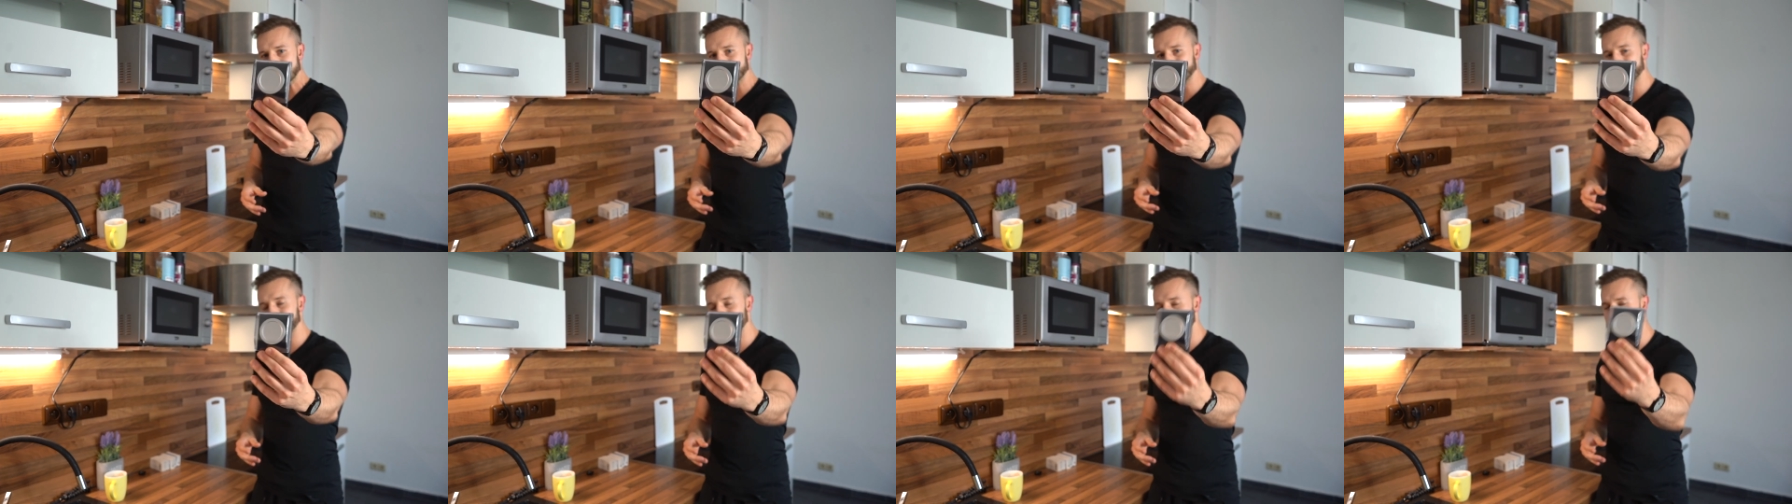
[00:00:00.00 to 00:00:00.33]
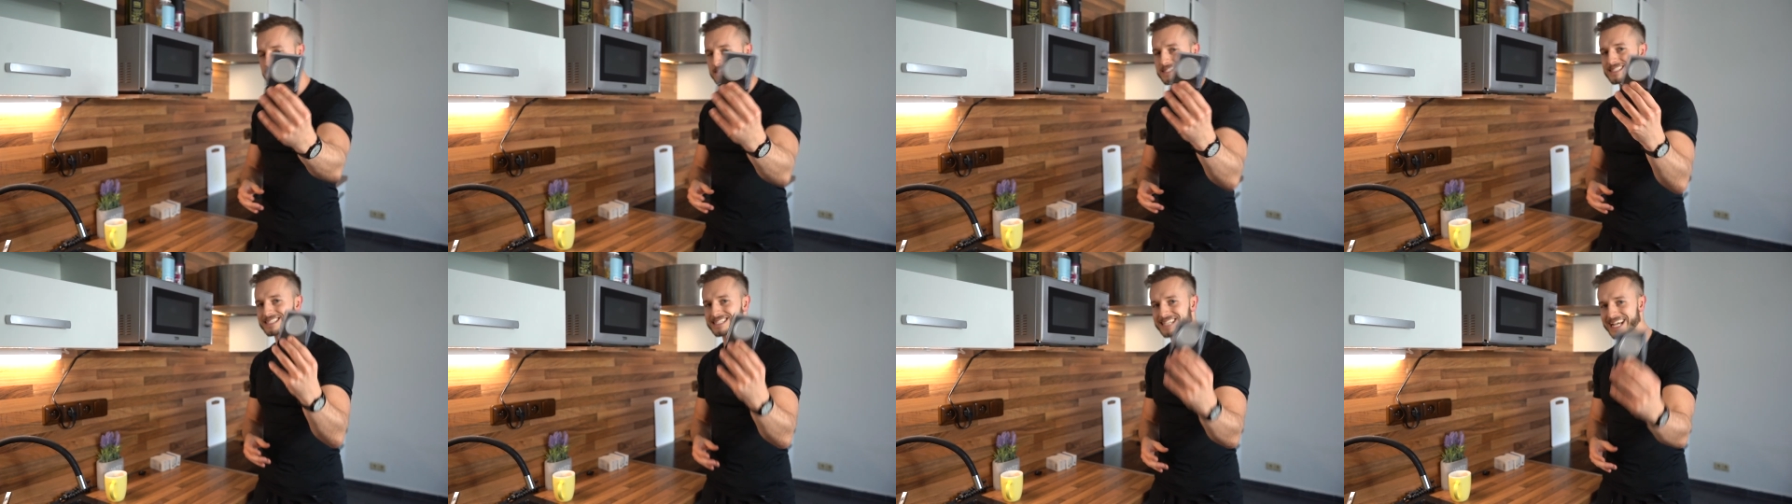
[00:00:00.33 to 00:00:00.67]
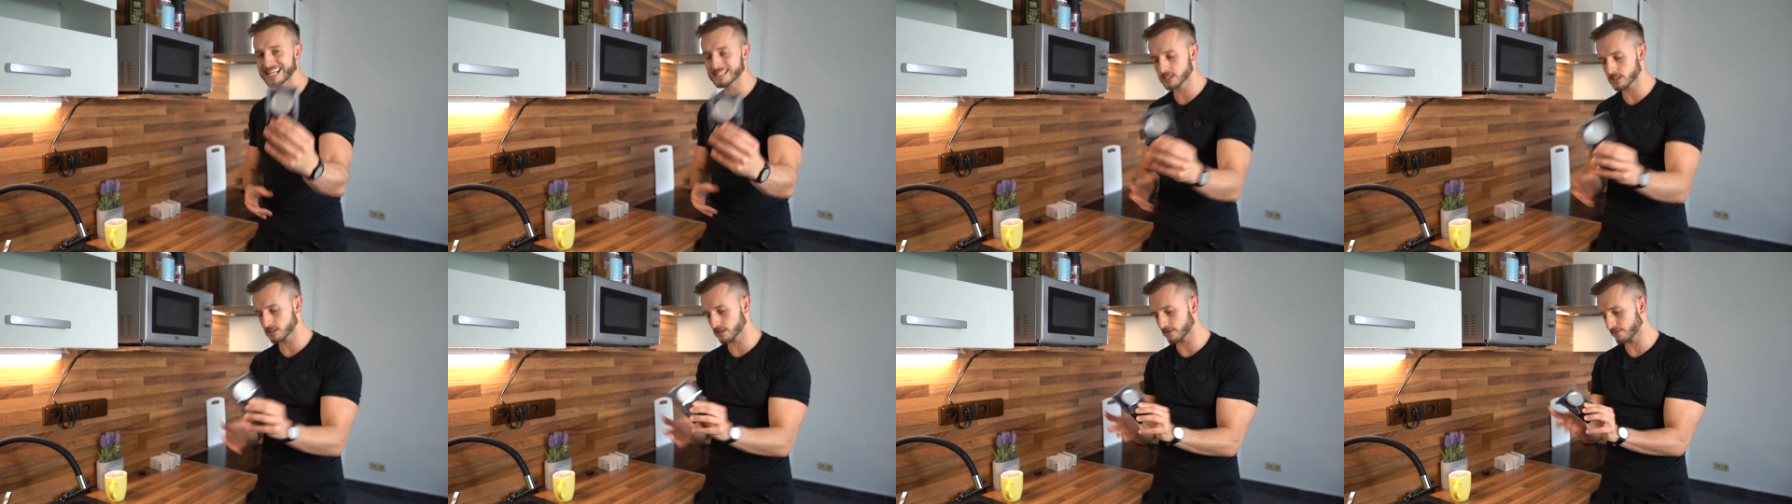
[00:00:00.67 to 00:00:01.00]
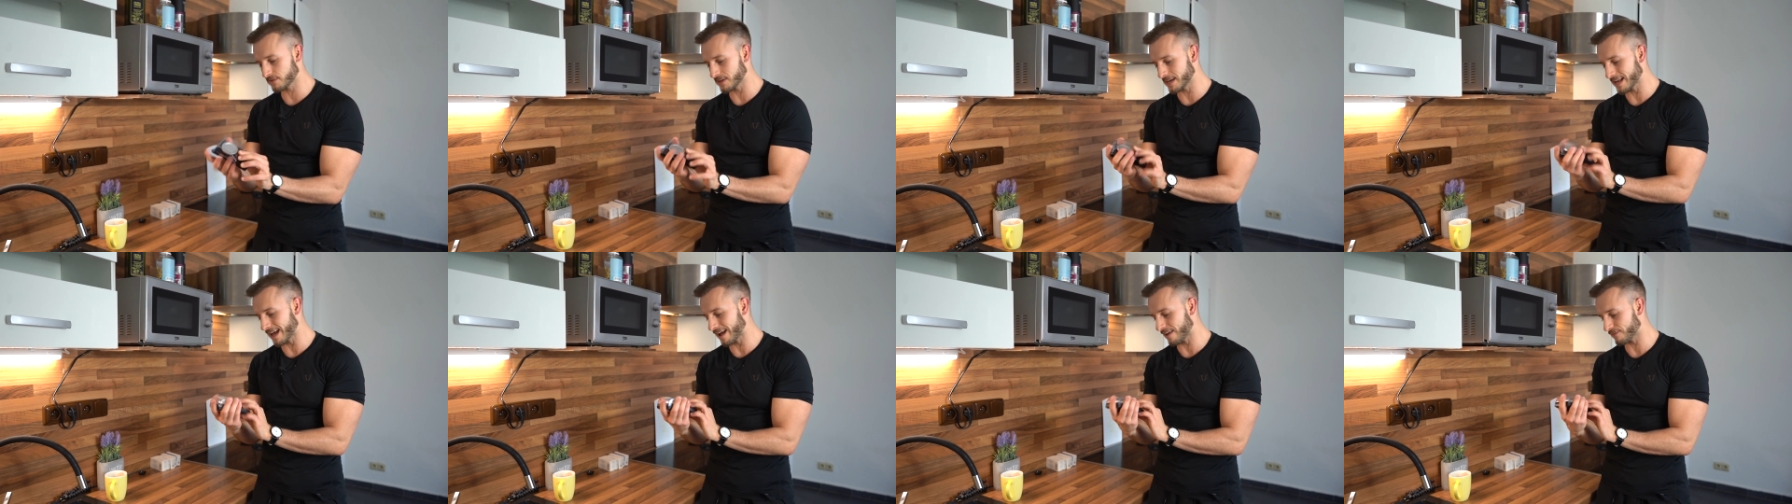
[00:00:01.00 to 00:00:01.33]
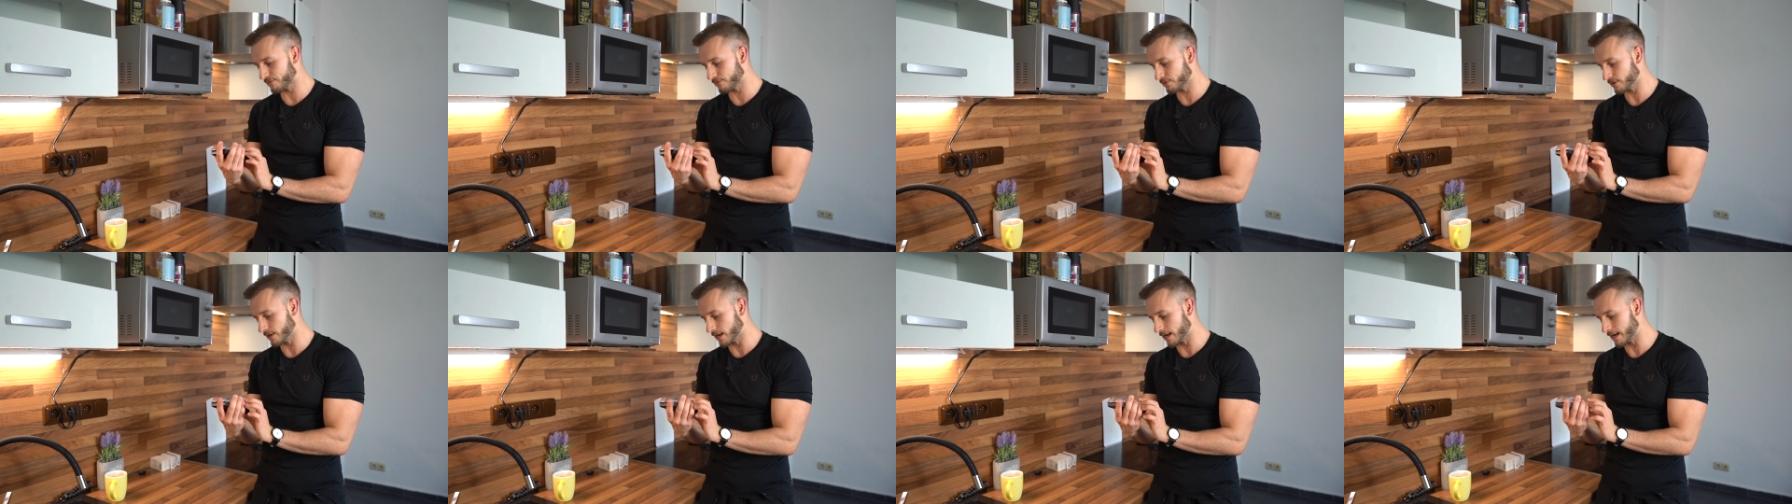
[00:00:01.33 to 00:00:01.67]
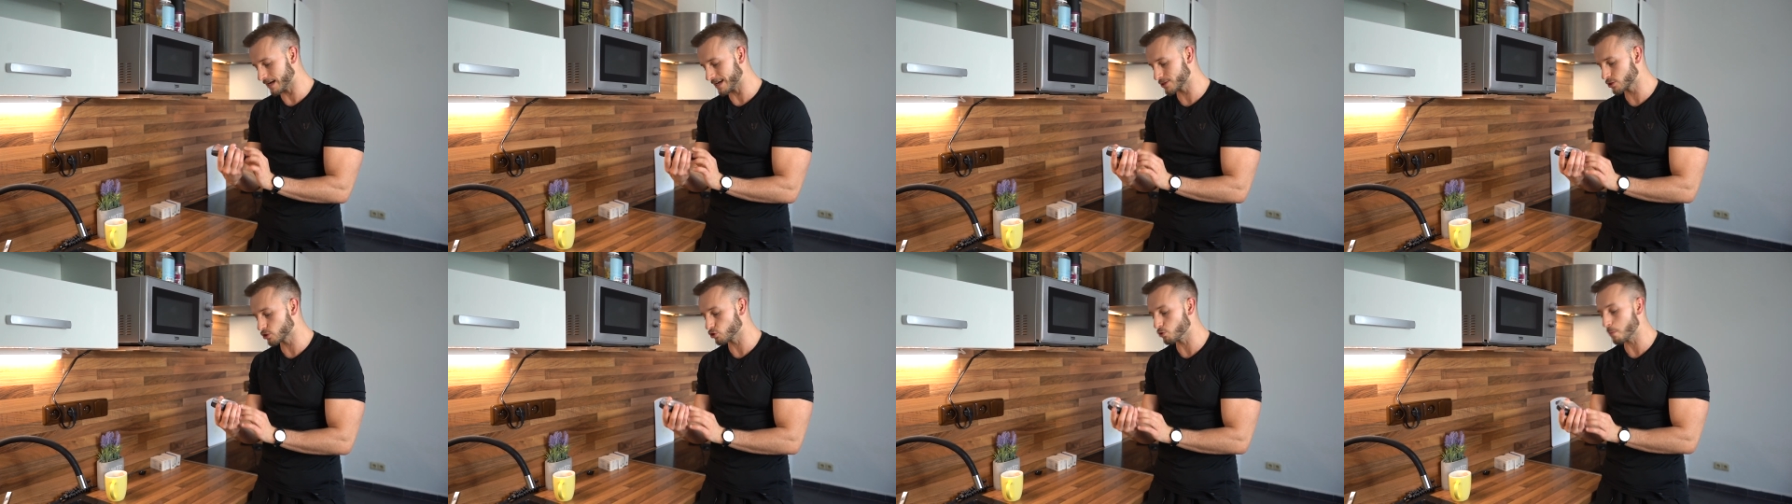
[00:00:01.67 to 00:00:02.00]
that is sensitive enough
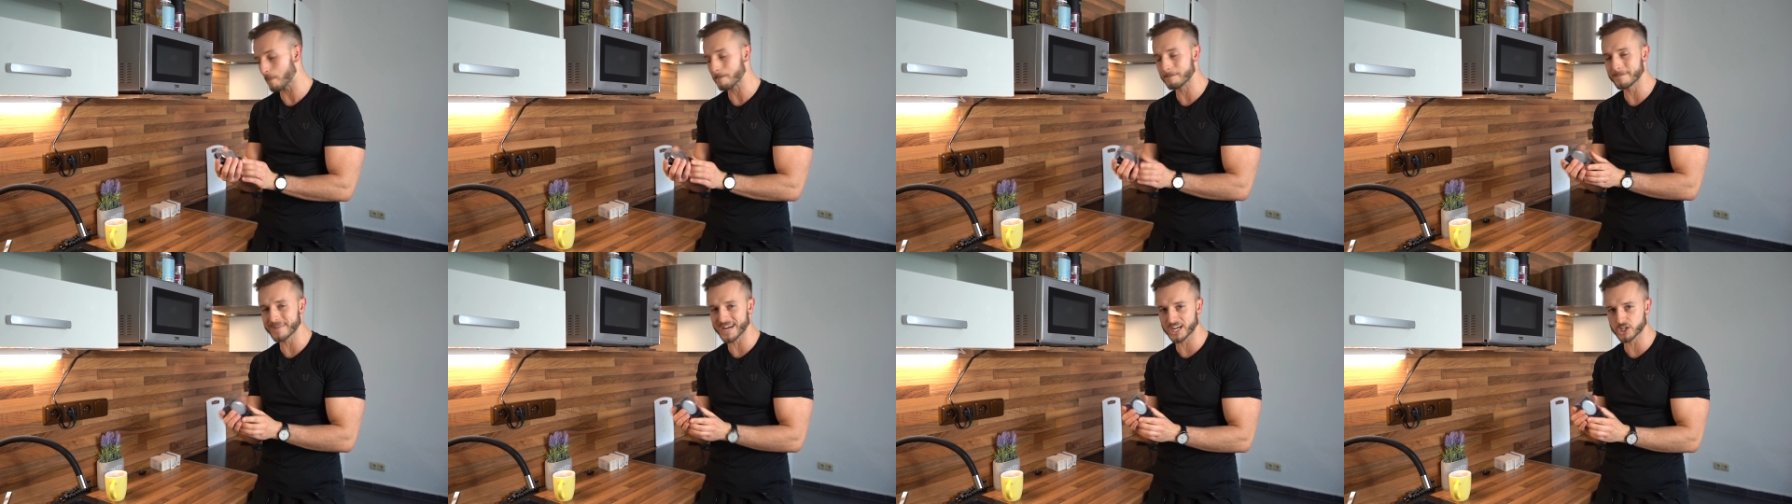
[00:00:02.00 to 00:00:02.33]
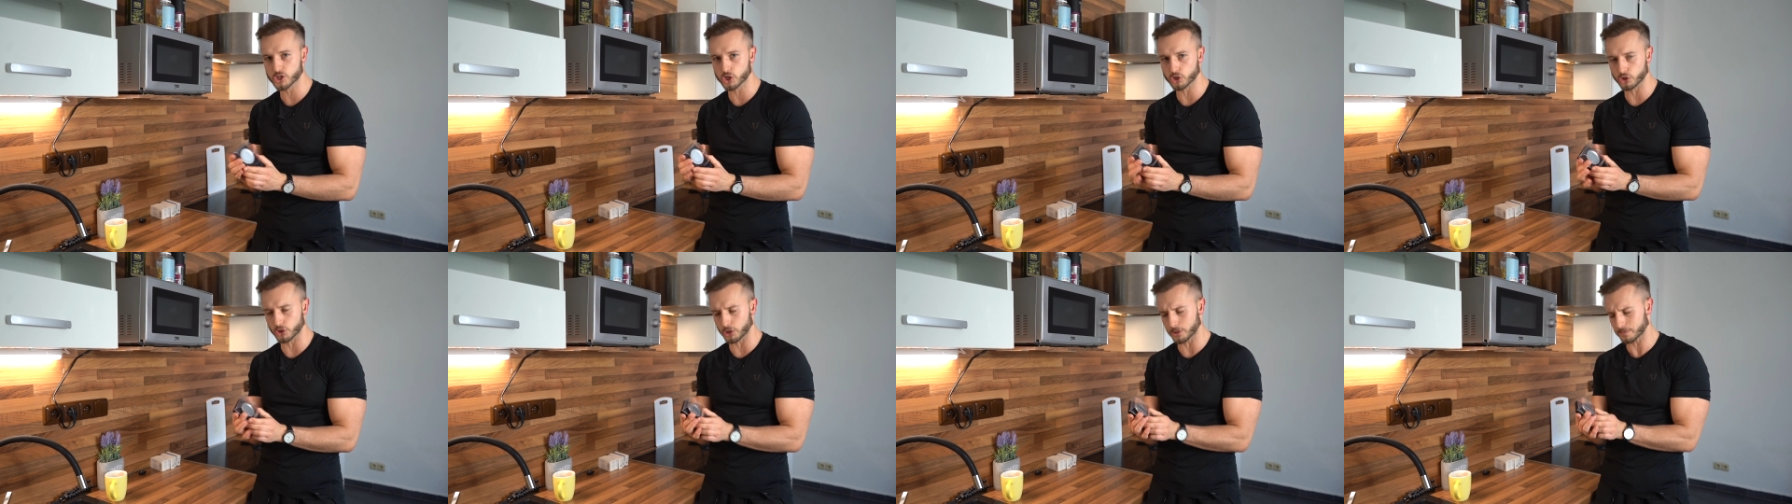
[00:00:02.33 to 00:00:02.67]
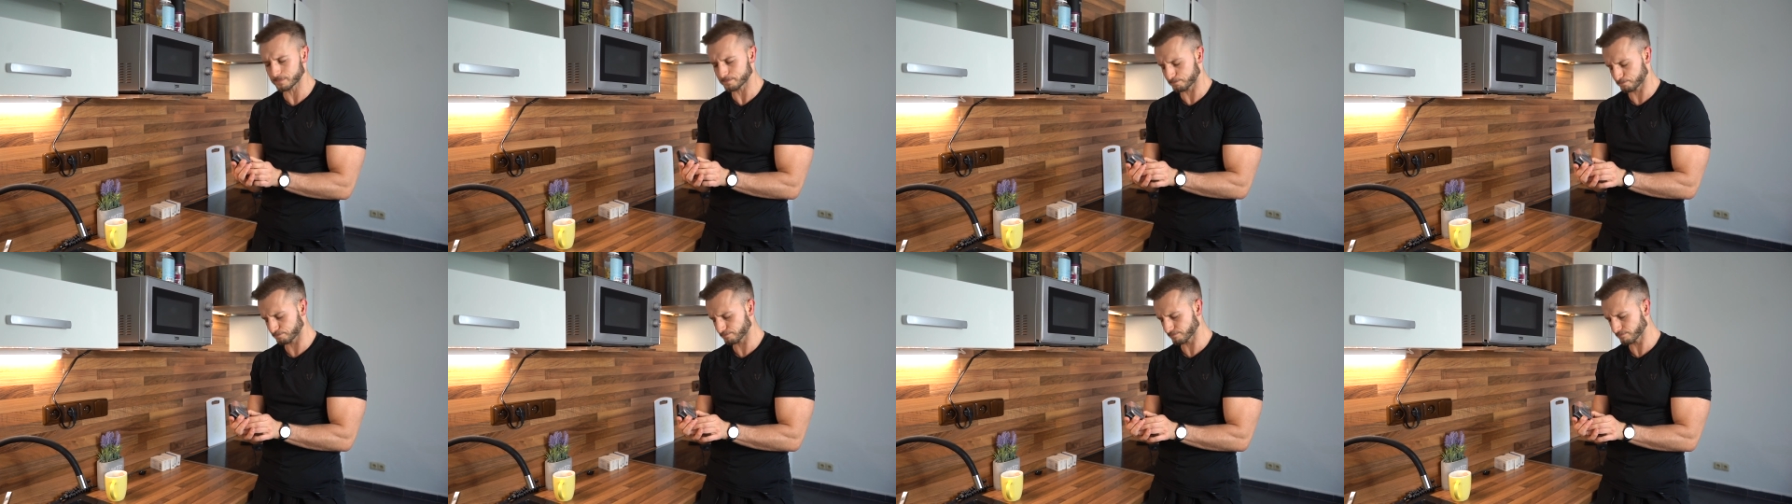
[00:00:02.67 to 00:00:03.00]
to measure